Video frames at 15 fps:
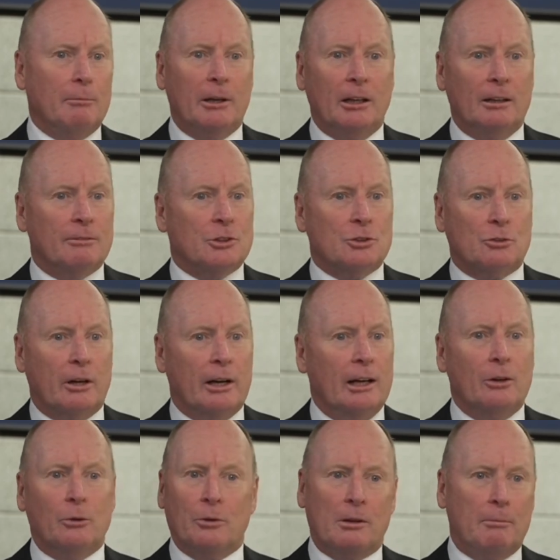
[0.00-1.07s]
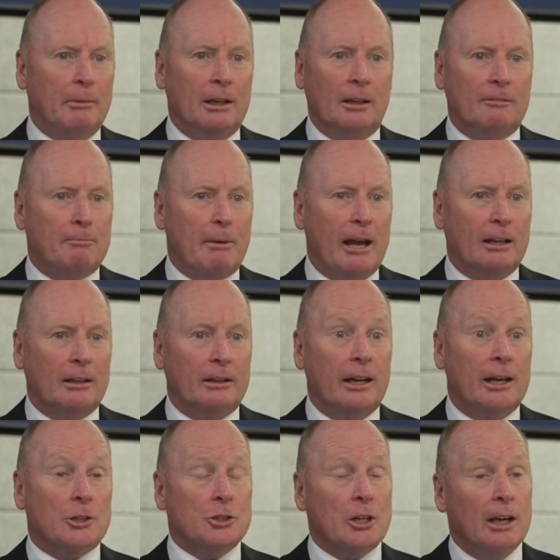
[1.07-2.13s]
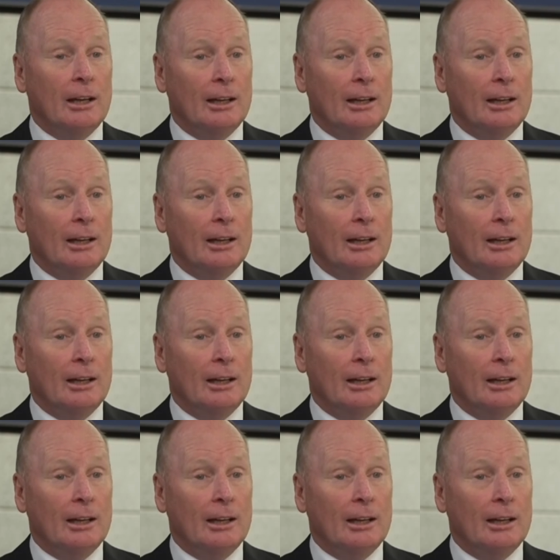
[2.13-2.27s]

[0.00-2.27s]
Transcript: middle of Australia or the middle of Bangladesh,